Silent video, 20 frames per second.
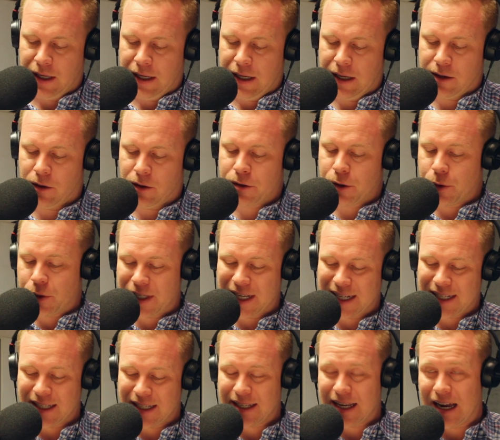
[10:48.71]
It also
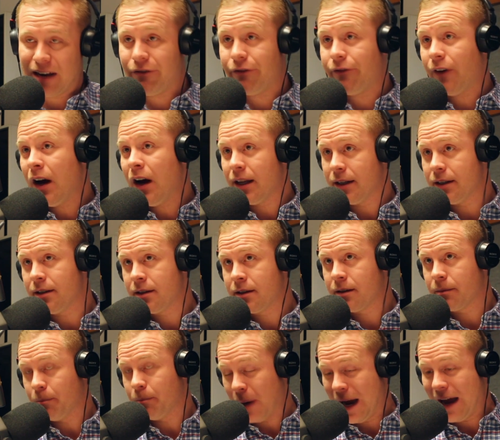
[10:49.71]
sets aside
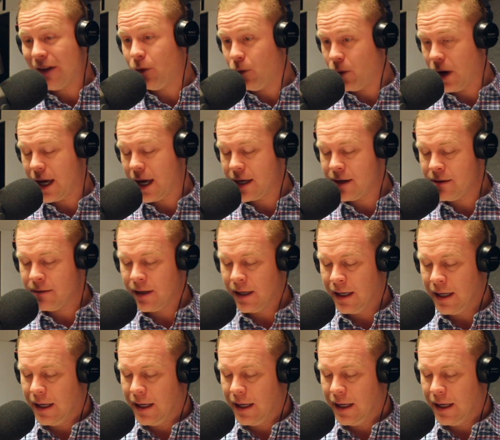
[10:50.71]
funds, by the way,